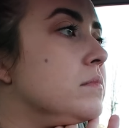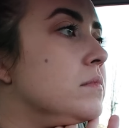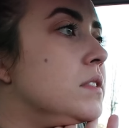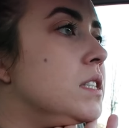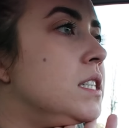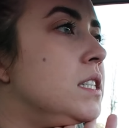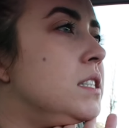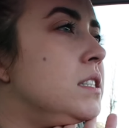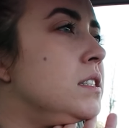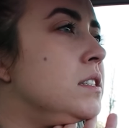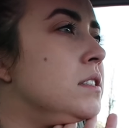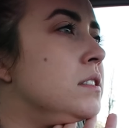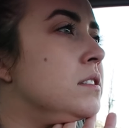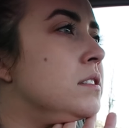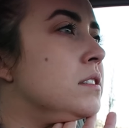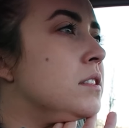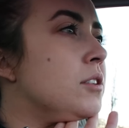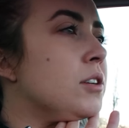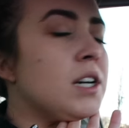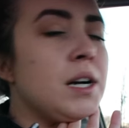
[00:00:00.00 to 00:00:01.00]
And
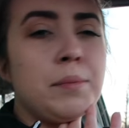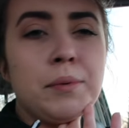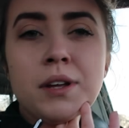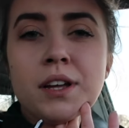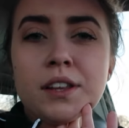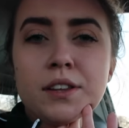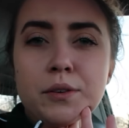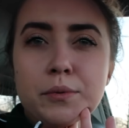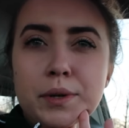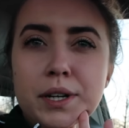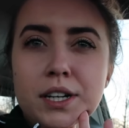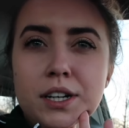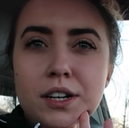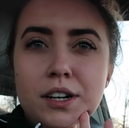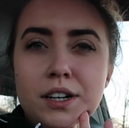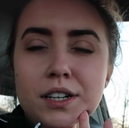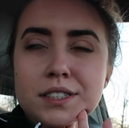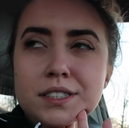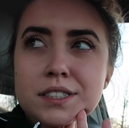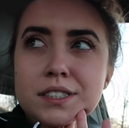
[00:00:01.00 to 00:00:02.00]
then there are a couple other weird
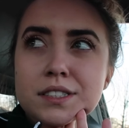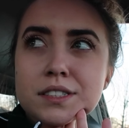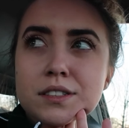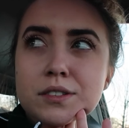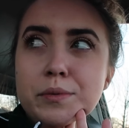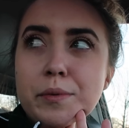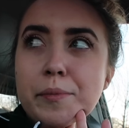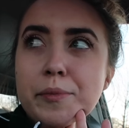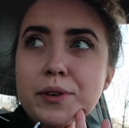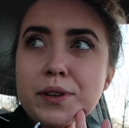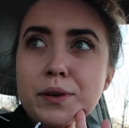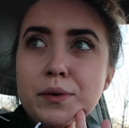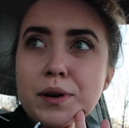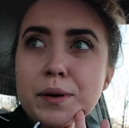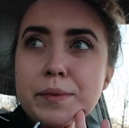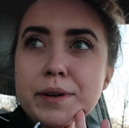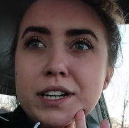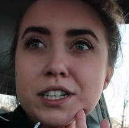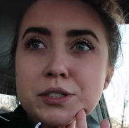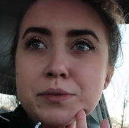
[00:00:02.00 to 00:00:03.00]
occurrences. I don't remember where they
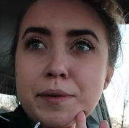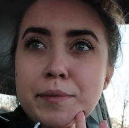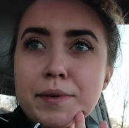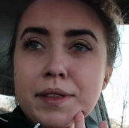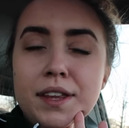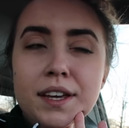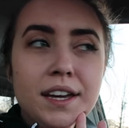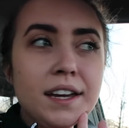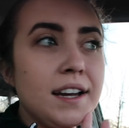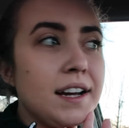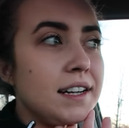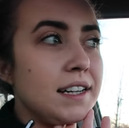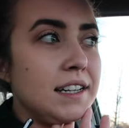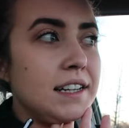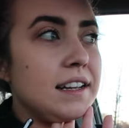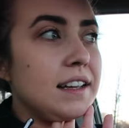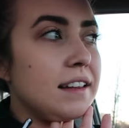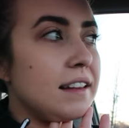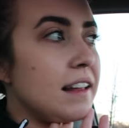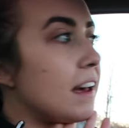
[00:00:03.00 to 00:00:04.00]
were, but I just remember thinking I
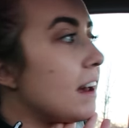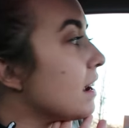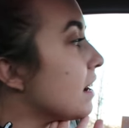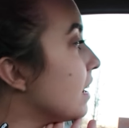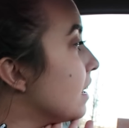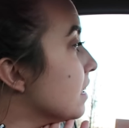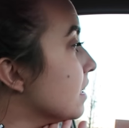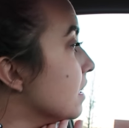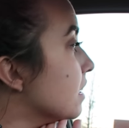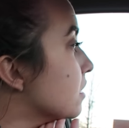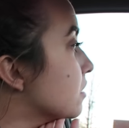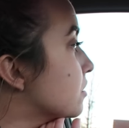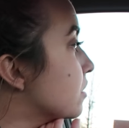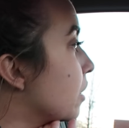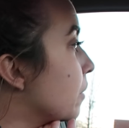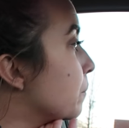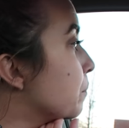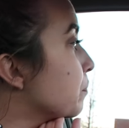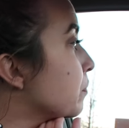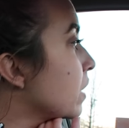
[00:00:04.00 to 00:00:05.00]
need to get the heck out of here.
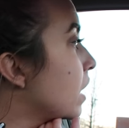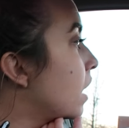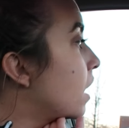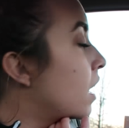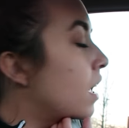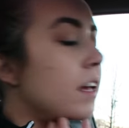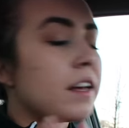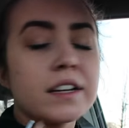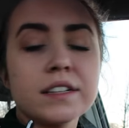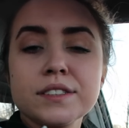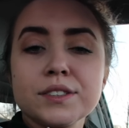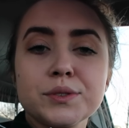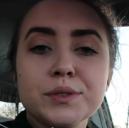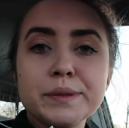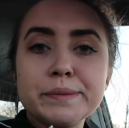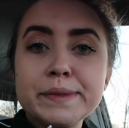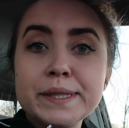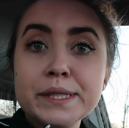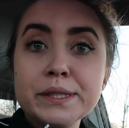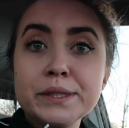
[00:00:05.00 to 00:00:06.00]
So that's what I'm